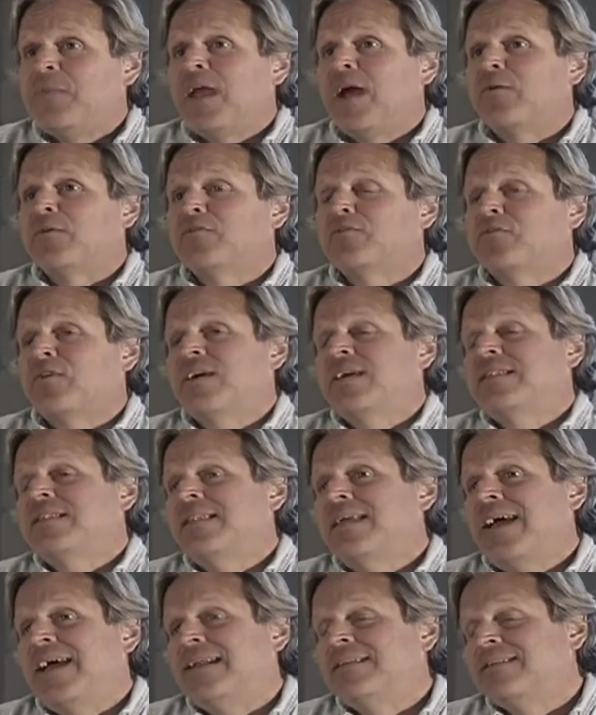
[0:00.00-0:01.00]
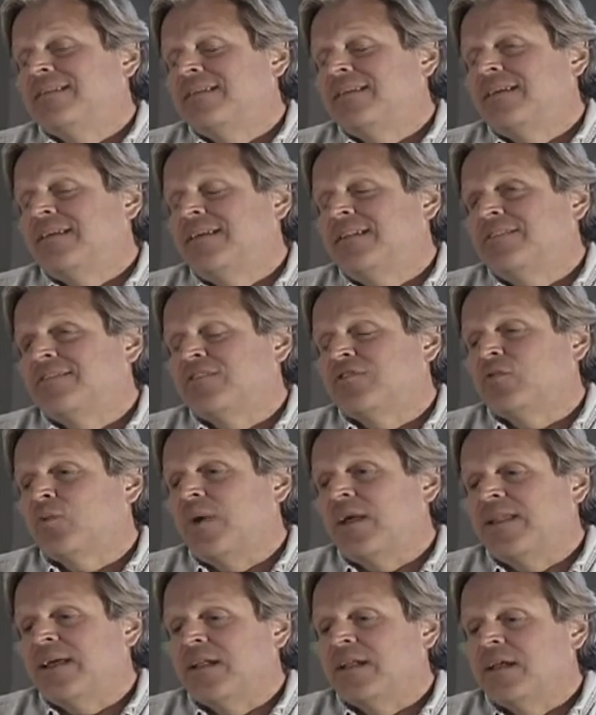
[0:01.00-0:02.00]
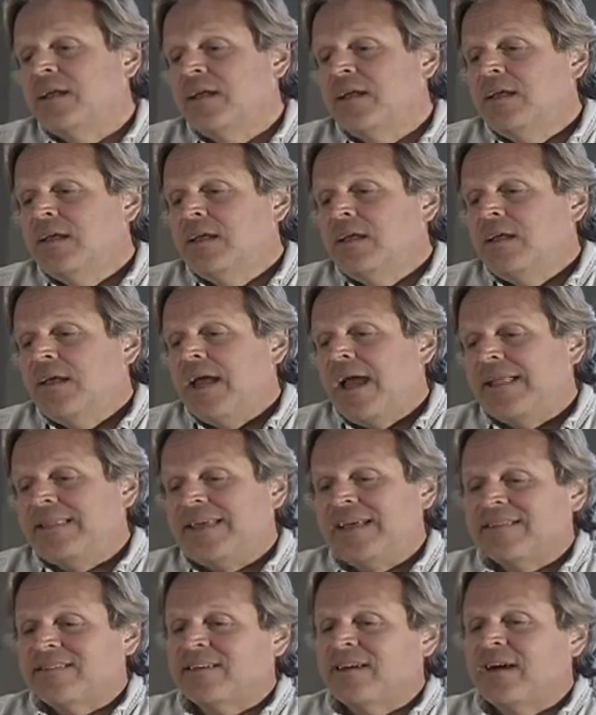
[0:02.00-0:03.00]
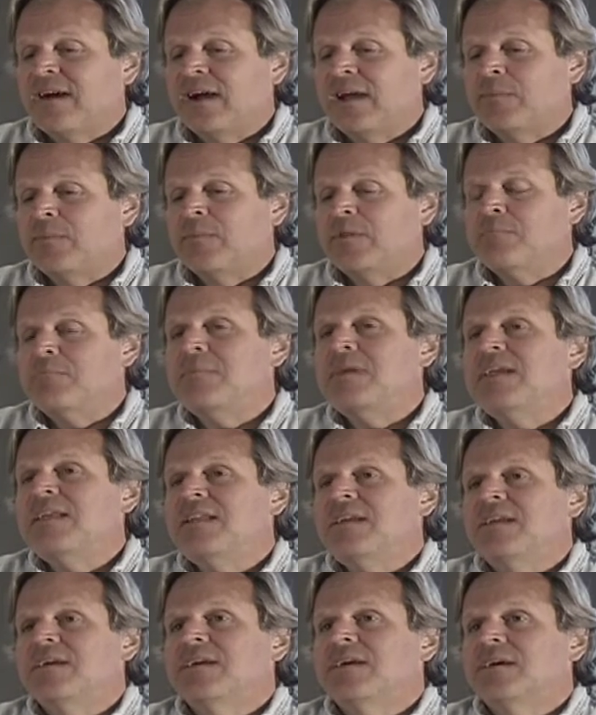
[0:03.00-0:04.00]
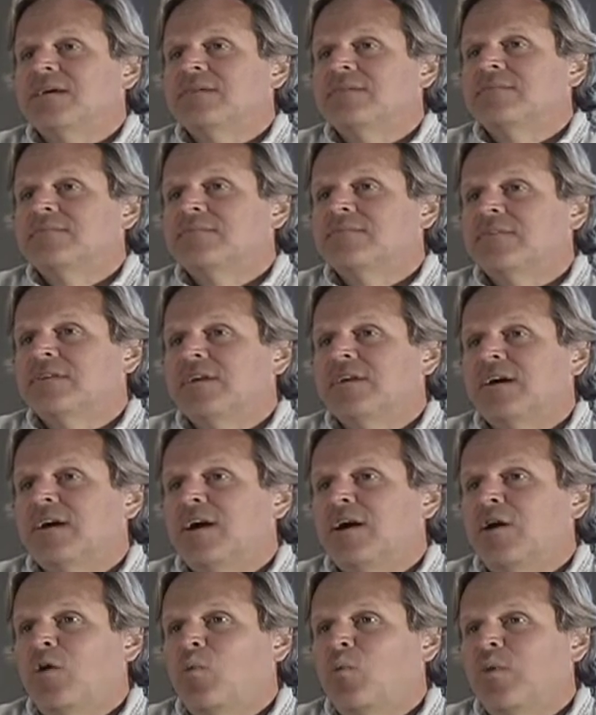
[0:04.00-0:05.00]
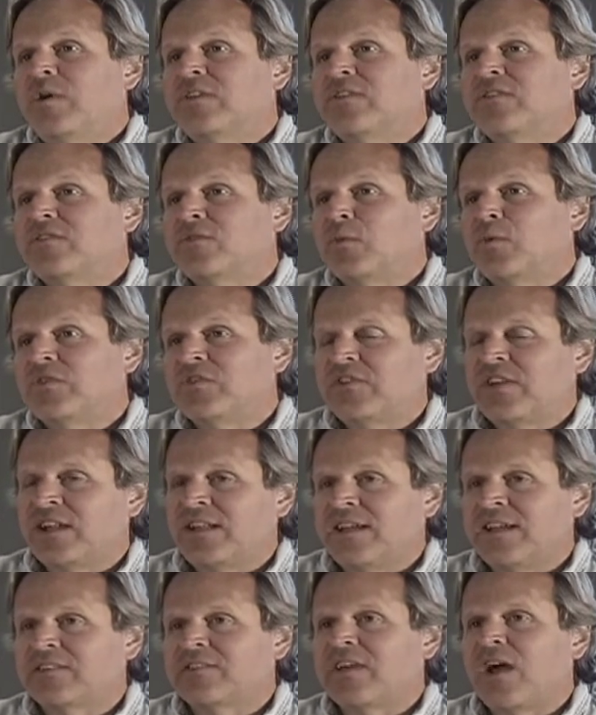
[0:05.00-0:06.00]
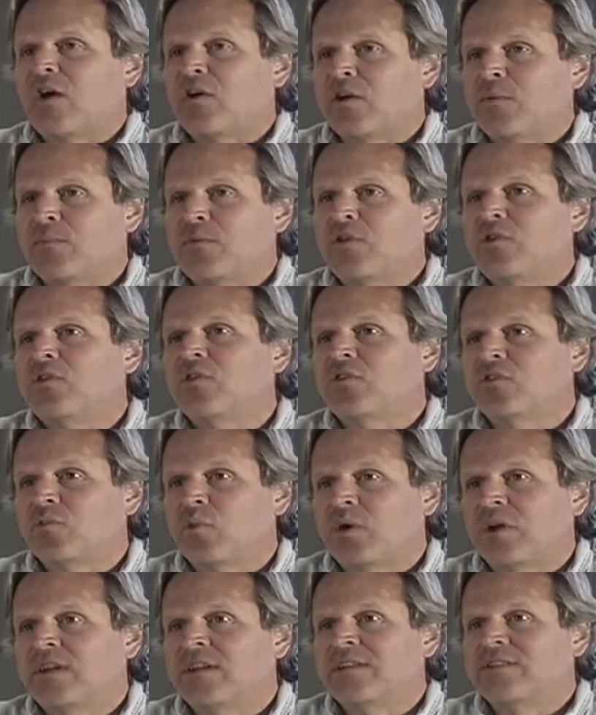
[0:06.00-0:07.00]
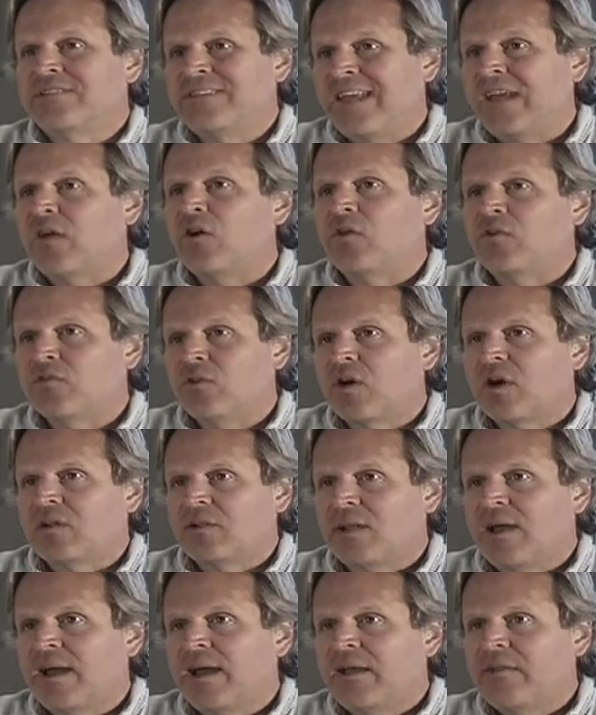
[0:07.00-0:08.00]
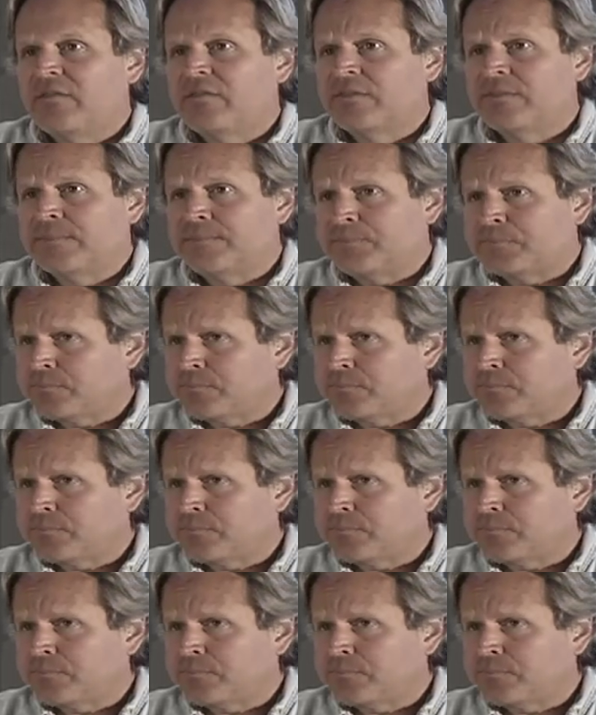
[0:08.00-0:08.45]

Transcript: I was frightened that in such a way that at that time the media was telling us how computers were going to take over our lives,